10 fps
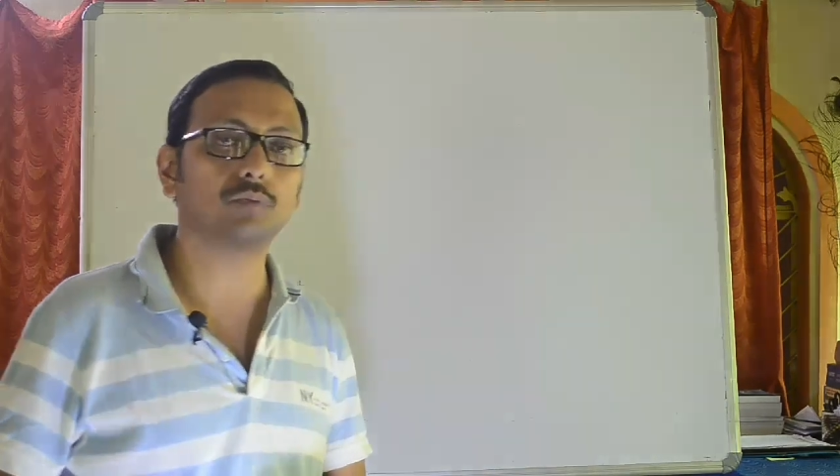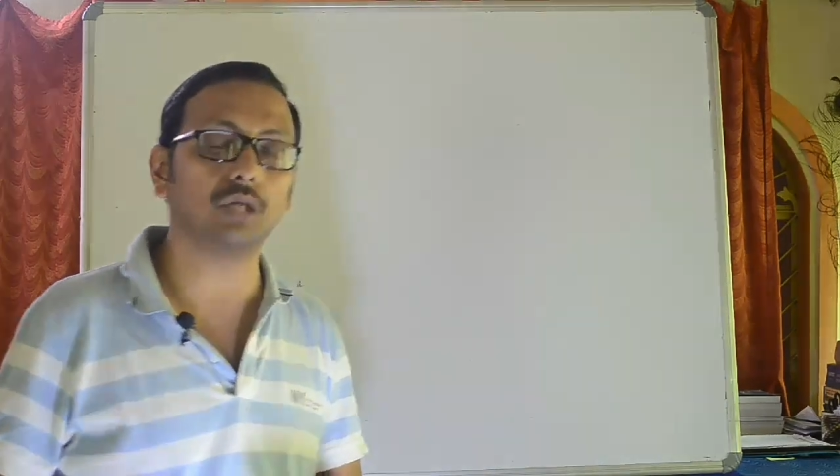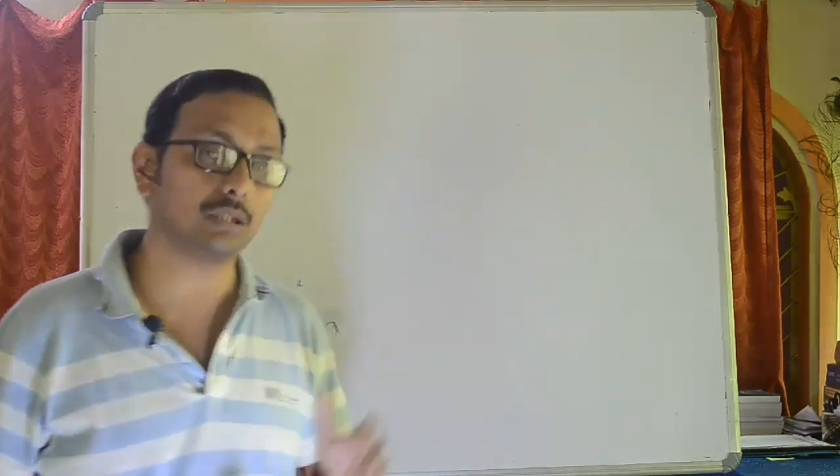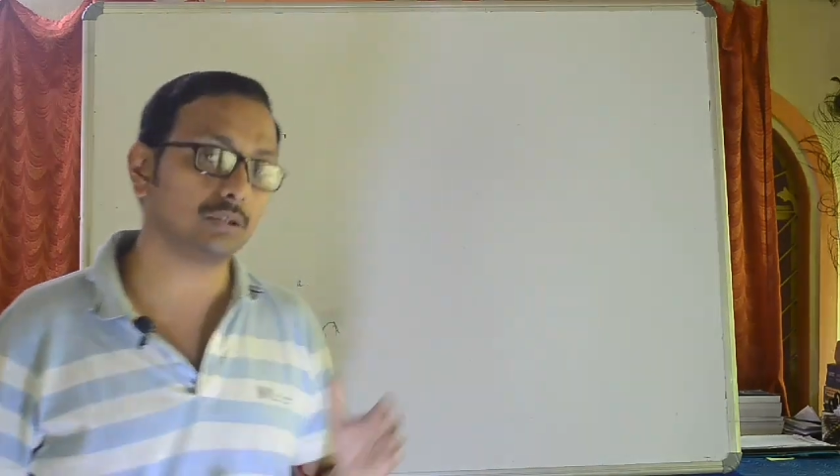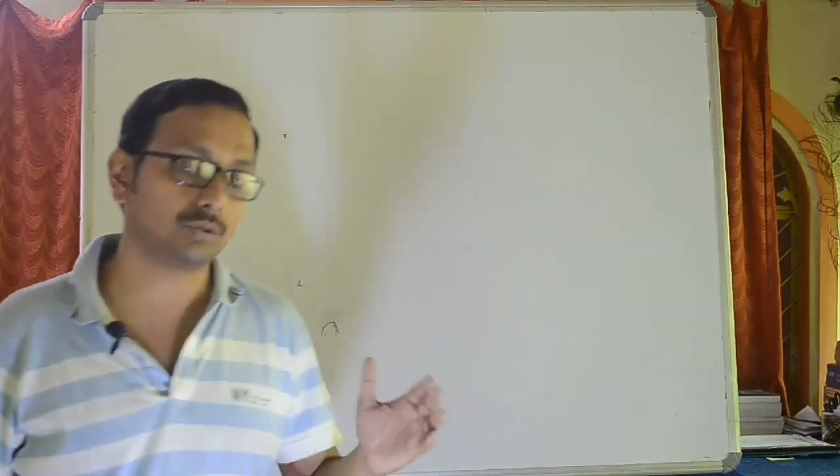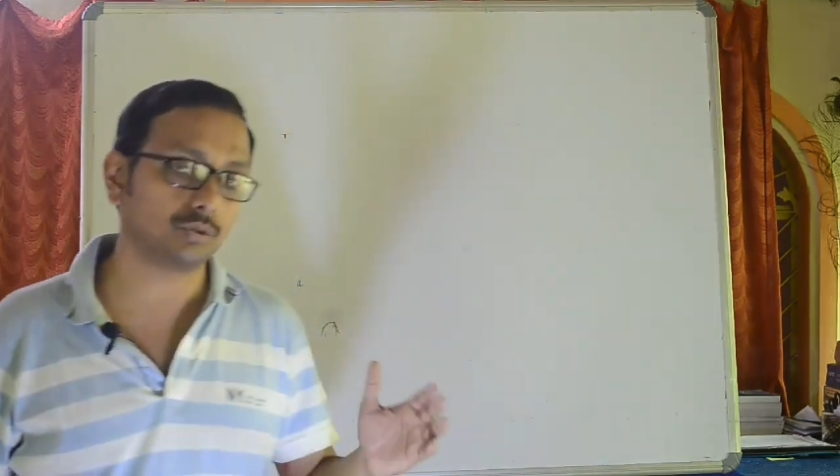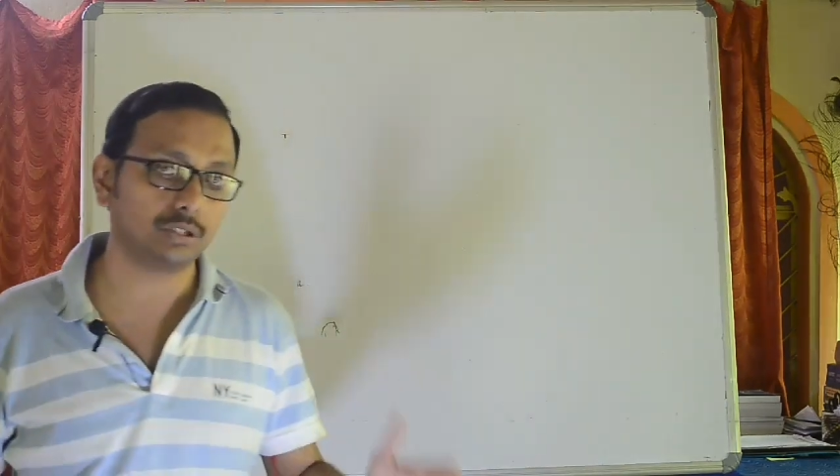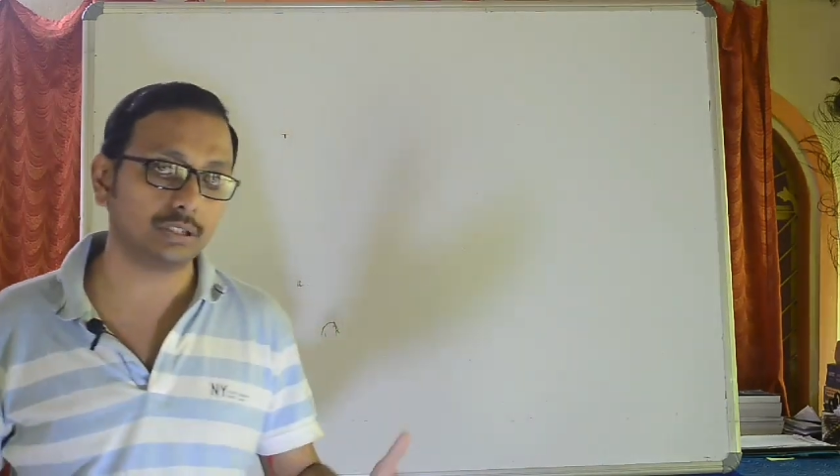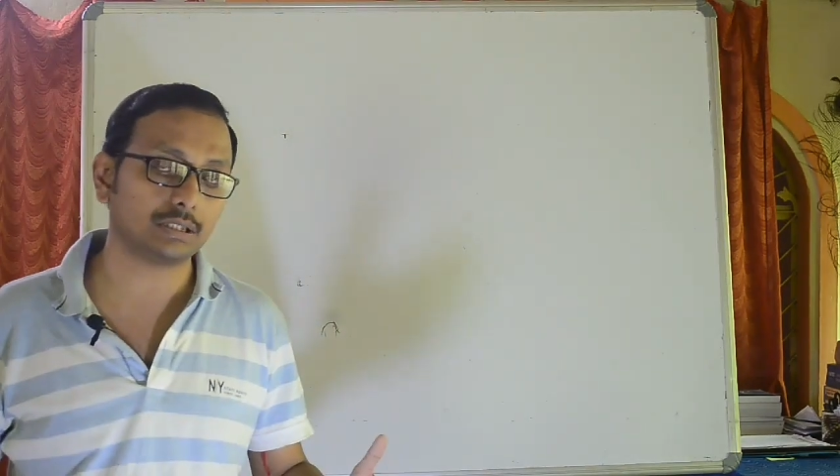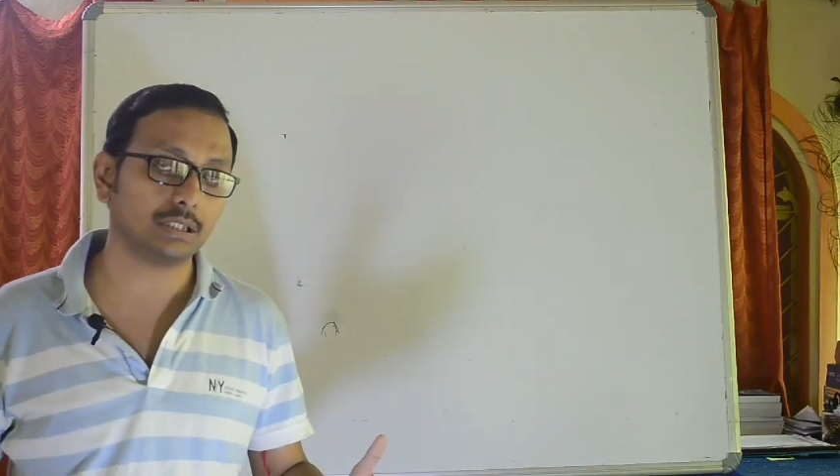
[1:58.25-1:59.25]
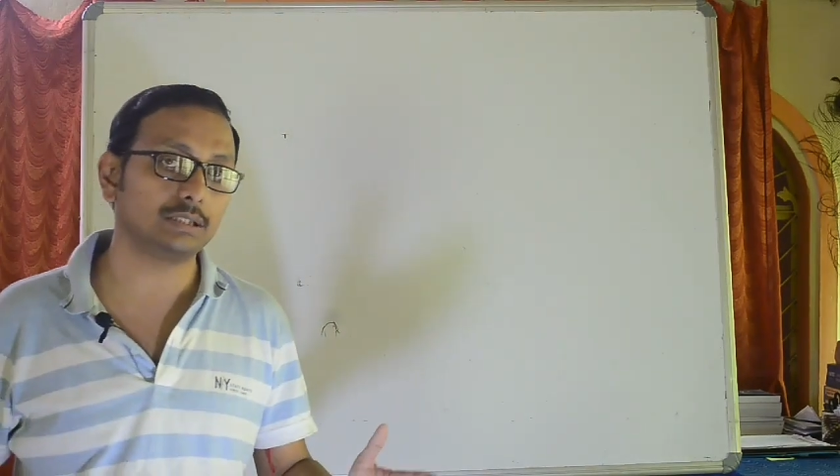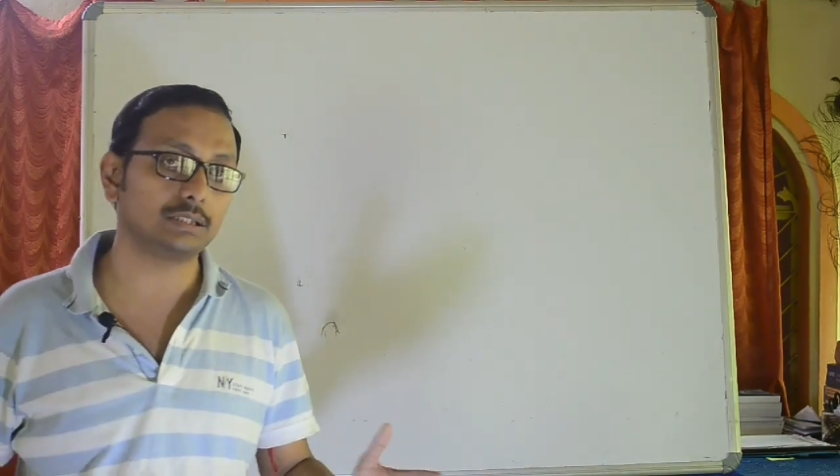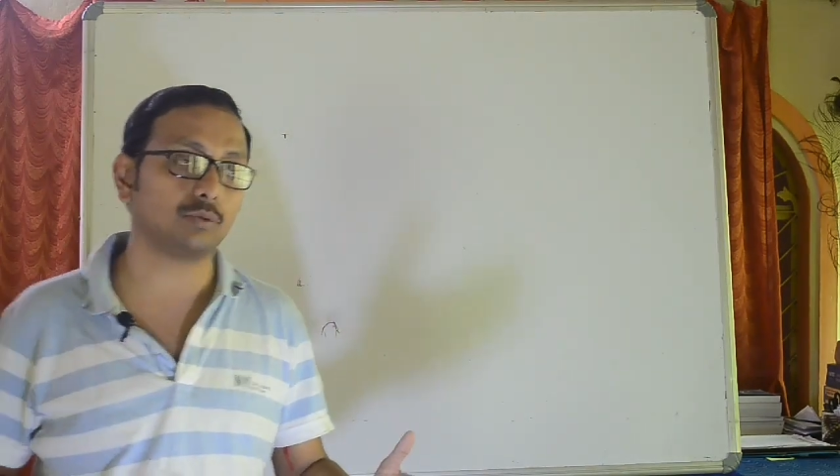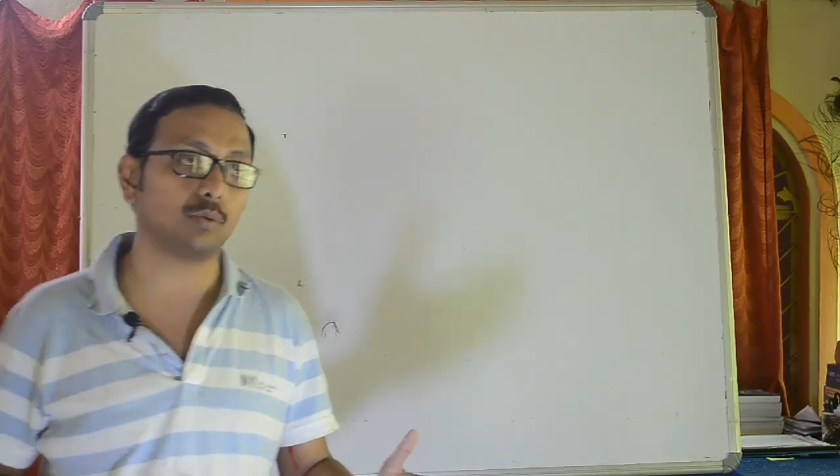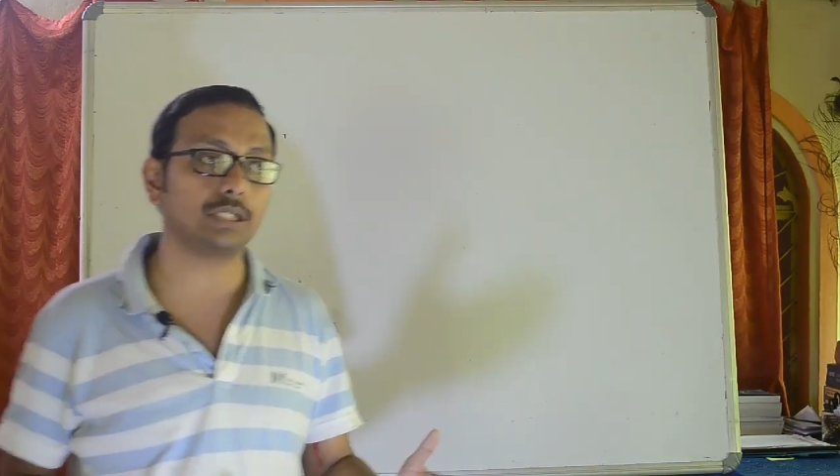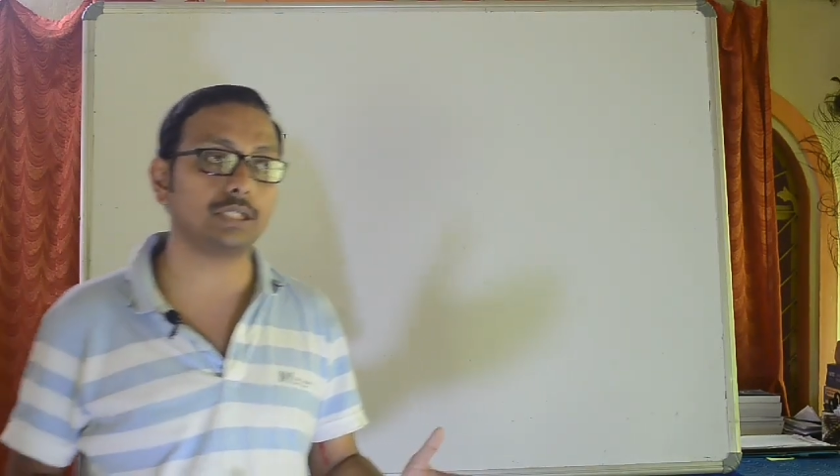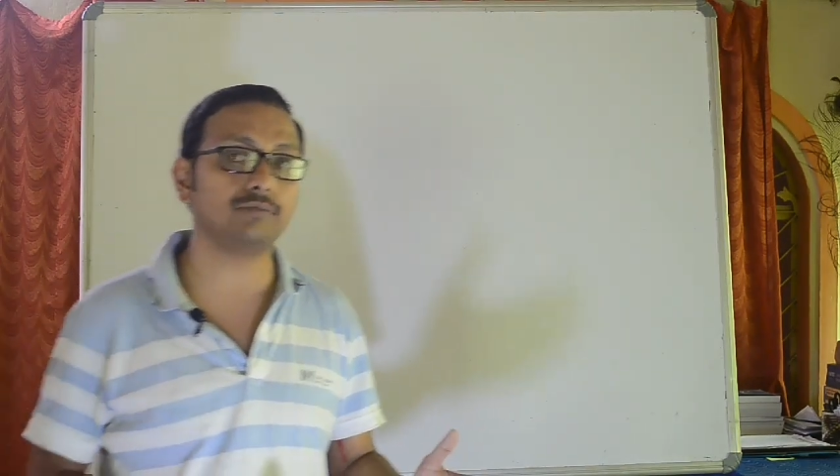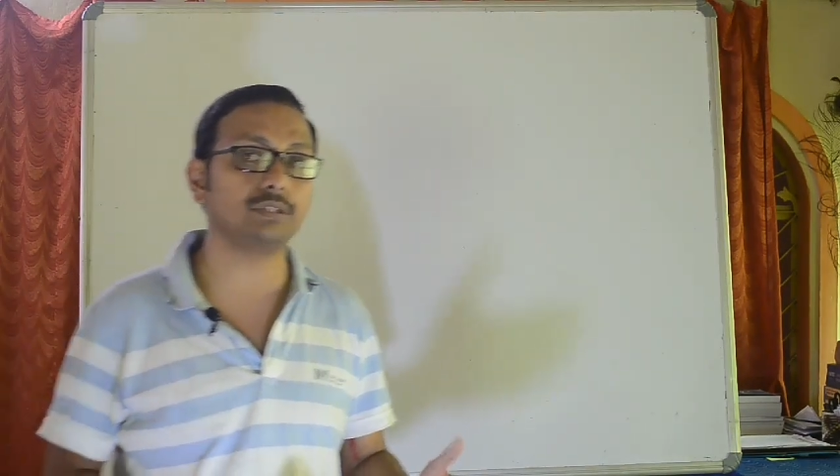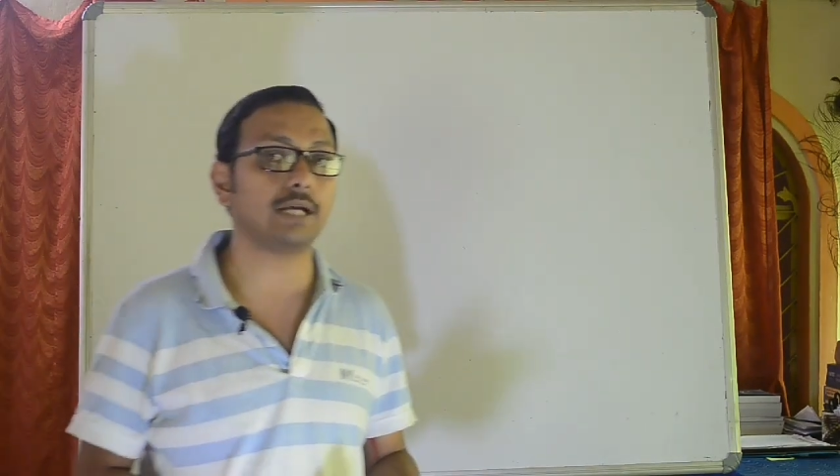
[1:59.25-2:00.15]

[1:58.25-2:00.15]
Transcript: so this is a quantity which is